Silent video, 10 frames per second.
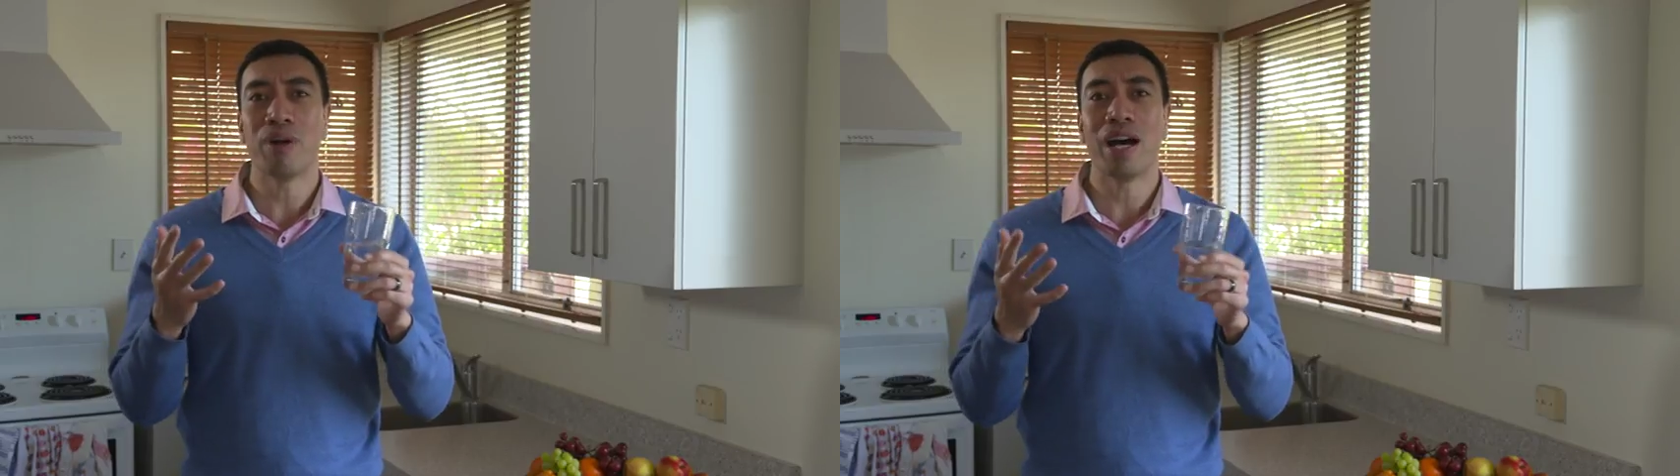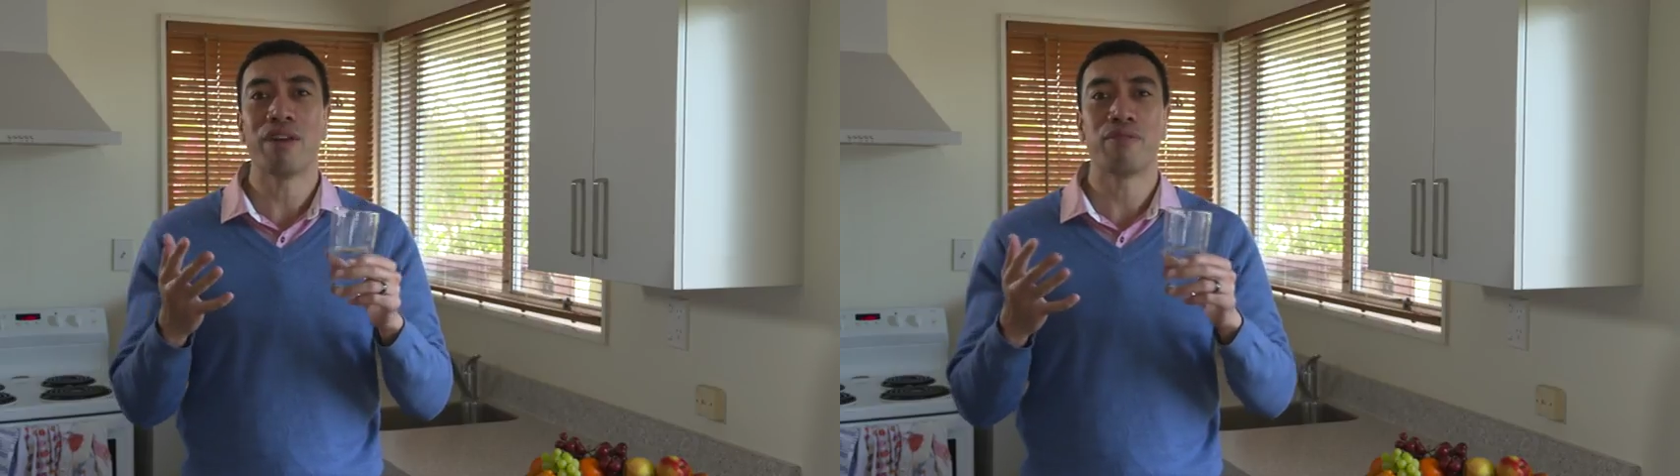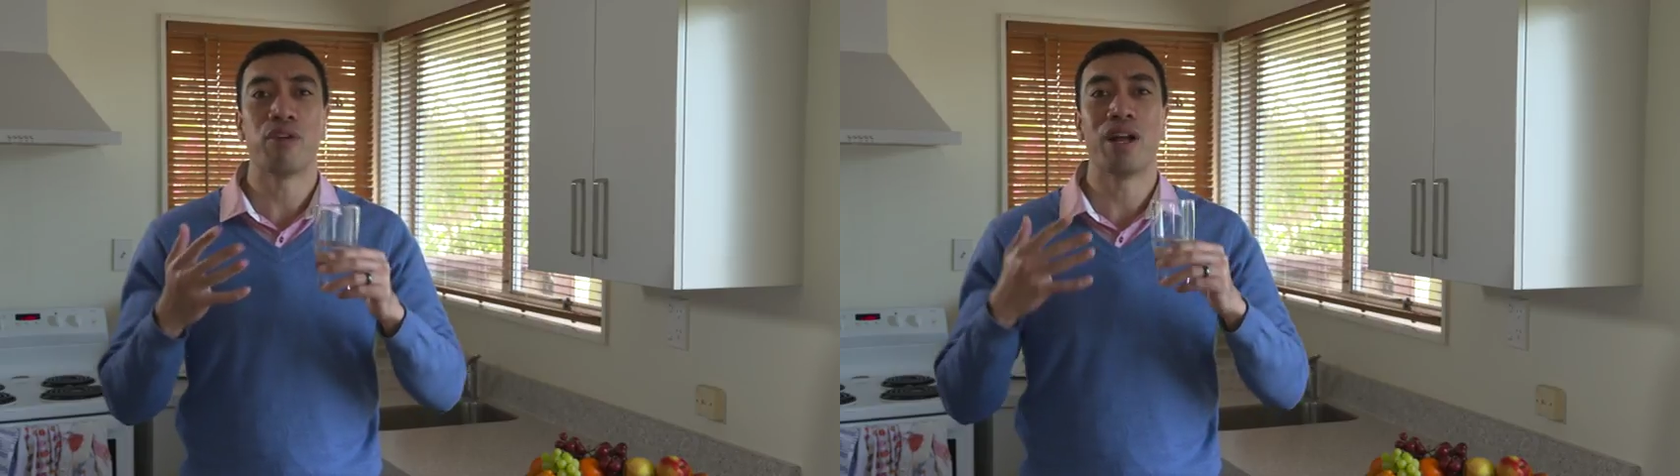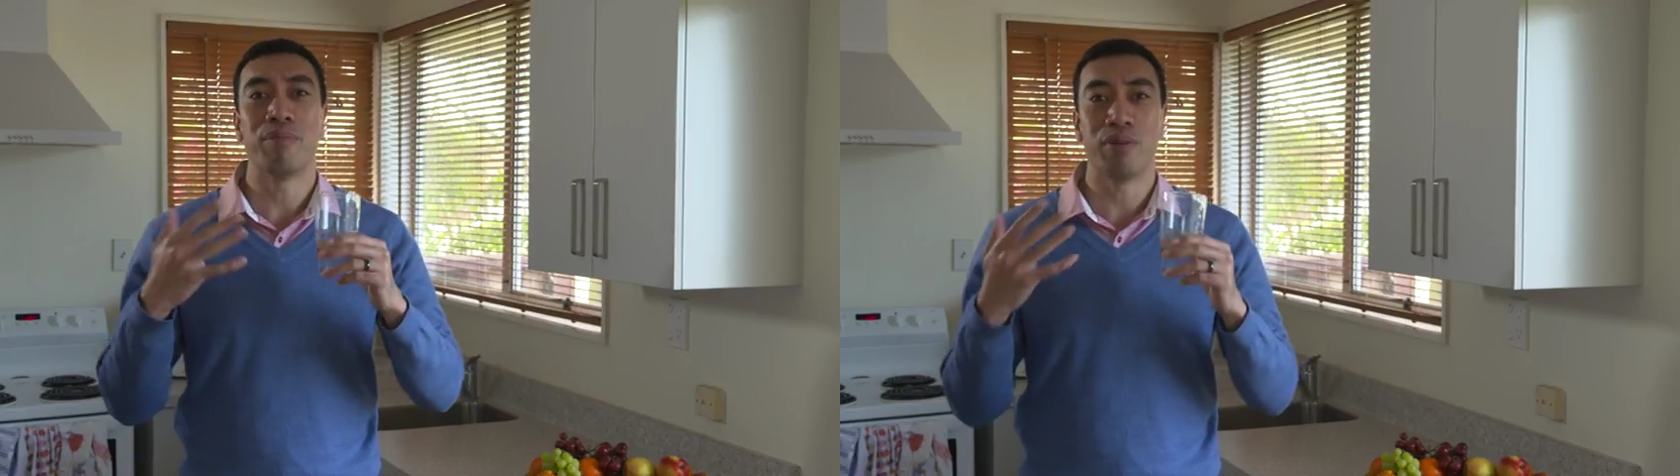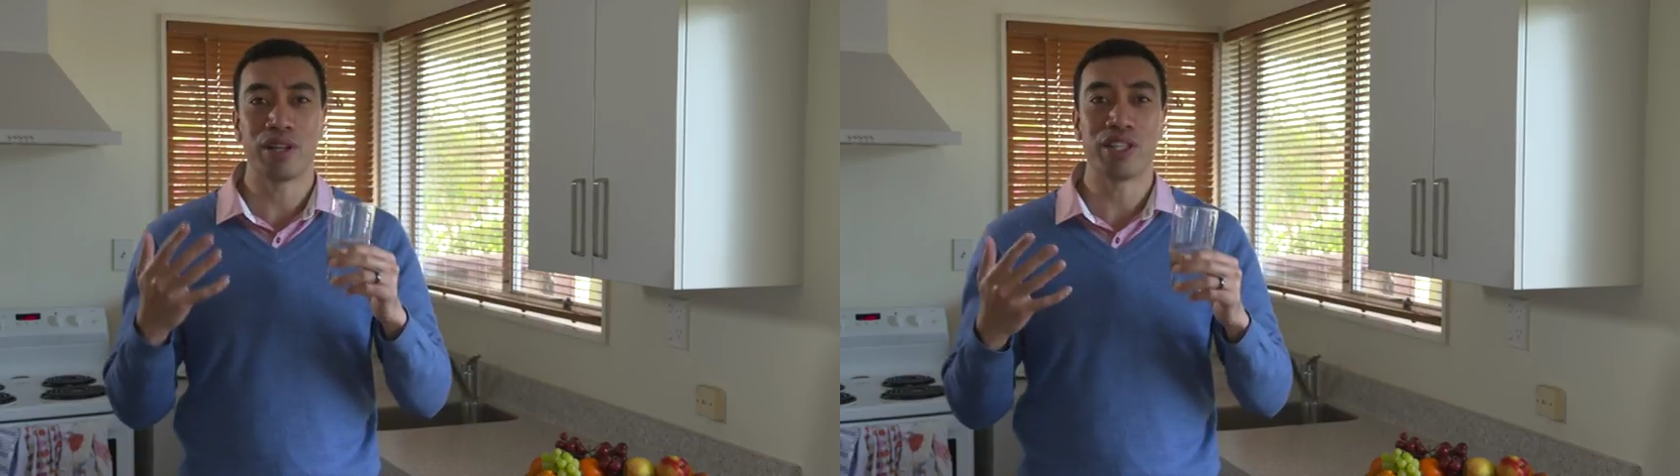part for
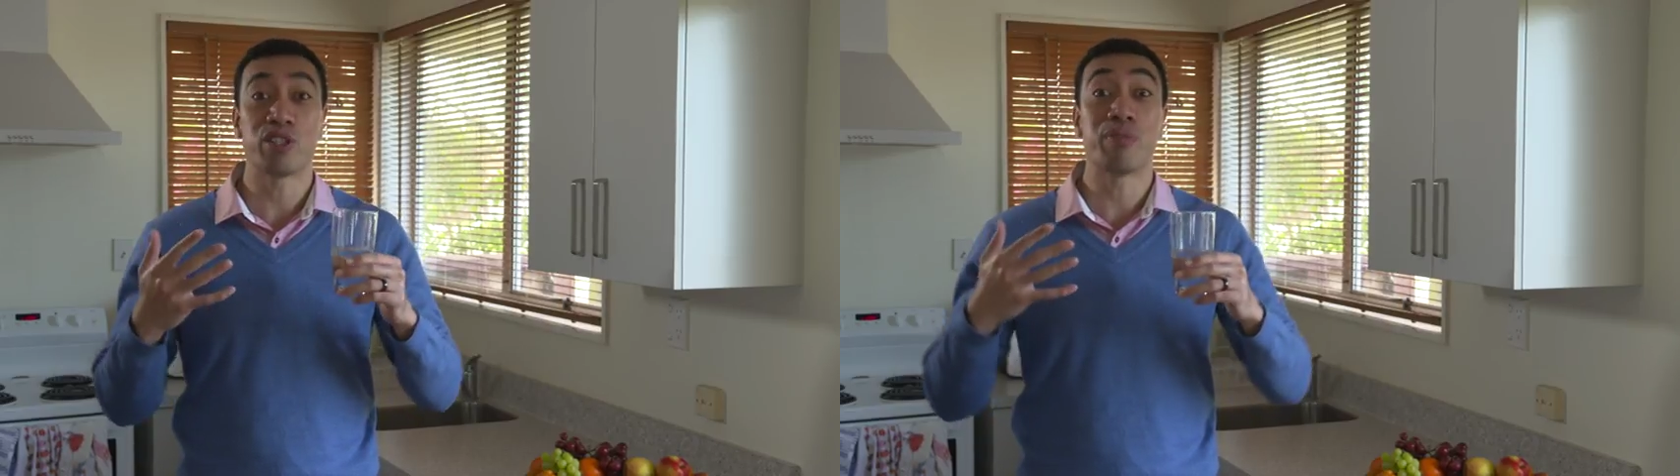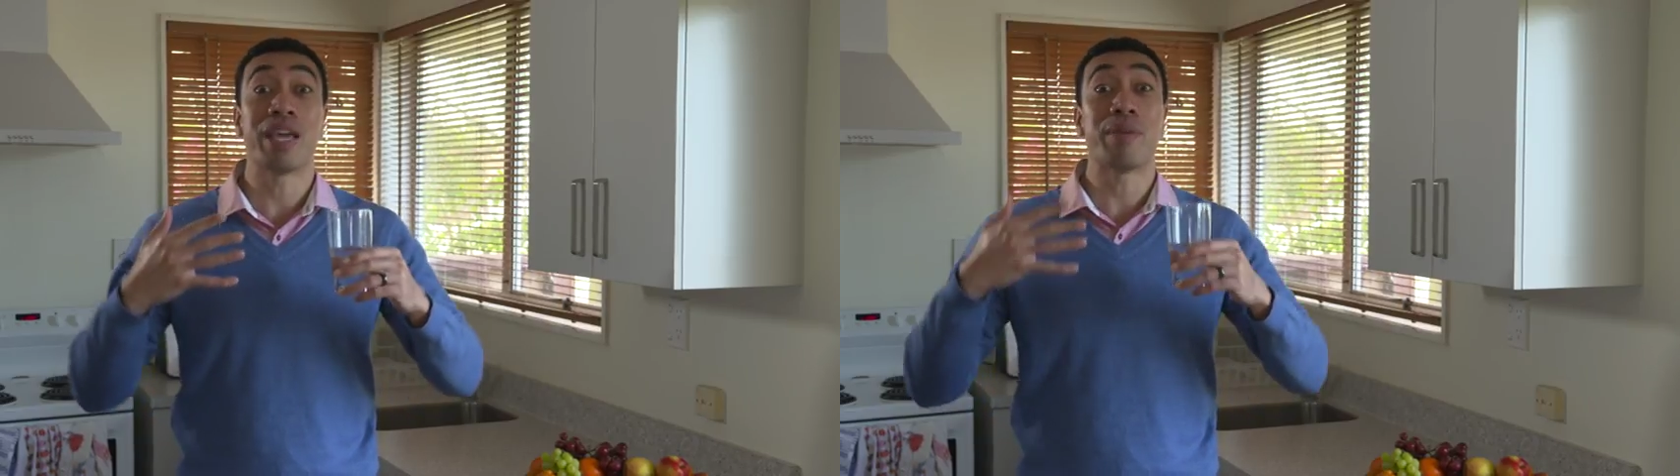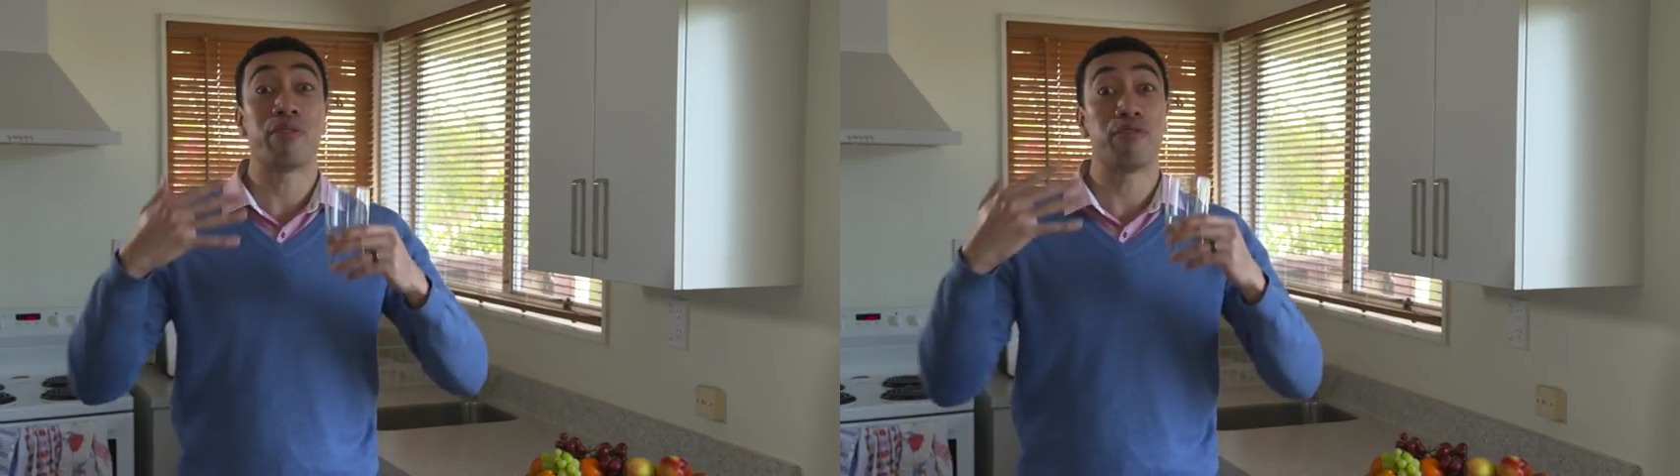our bodies to be able